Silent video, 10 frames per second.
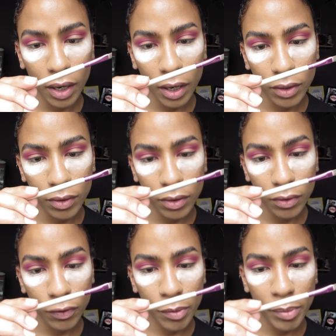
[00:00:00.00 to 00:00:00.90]
it's
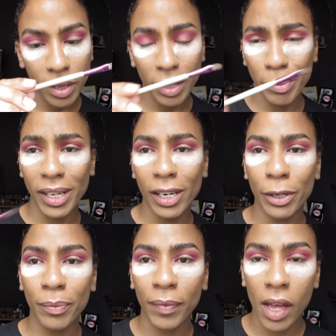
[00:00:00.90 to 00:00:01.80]
from
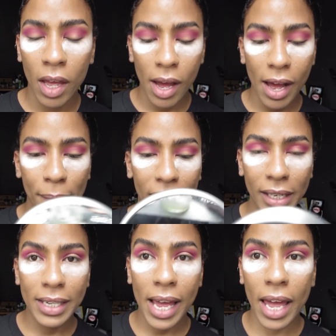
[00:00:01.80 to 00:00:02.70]
Lamilo, I'm going
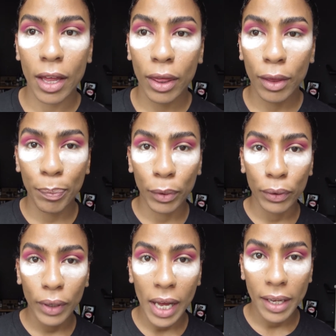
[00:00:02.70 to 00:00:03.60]
to take the
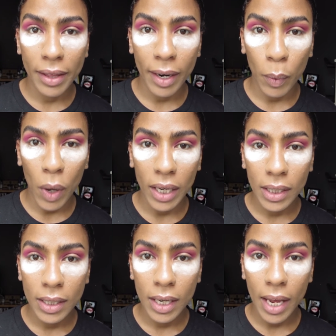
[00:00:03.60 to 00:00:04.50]
blue color that I
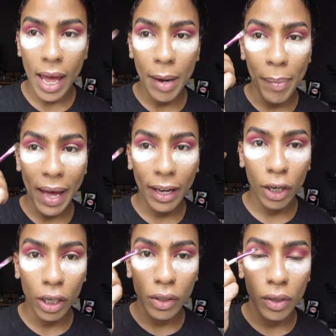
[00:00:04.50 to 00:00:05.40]
want and pack it
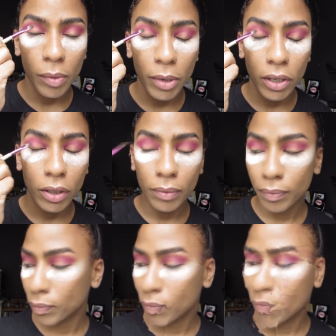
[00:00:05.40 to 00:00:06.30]
onto the middle.
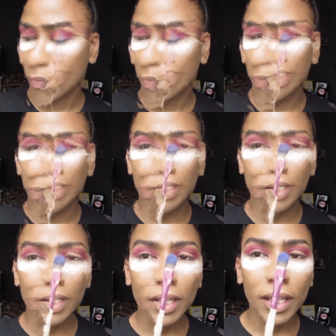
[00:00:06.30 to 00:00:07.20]
I'm going to
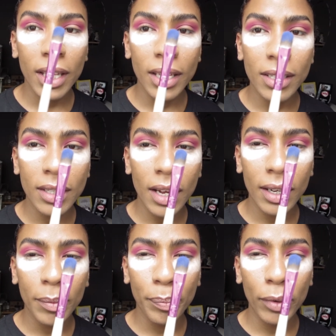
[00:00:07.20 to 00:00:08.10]
be using this
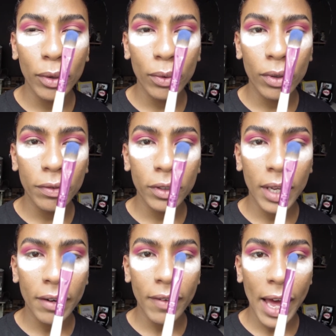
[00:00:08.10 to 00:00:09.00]
beautiful kind of